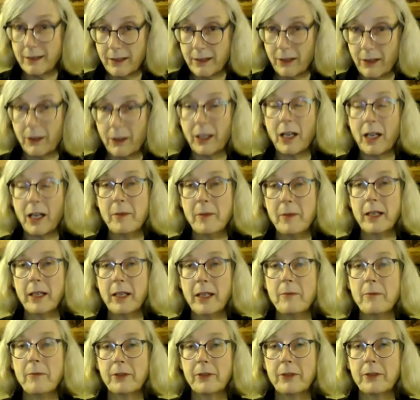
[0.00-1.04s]
start coming
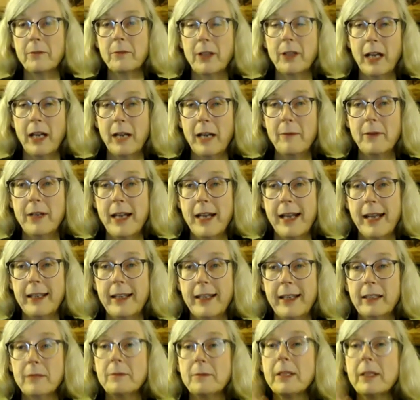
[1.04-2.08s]
up from their
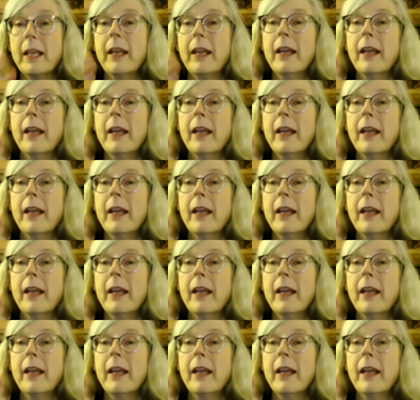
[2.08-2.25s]
hibernaculums.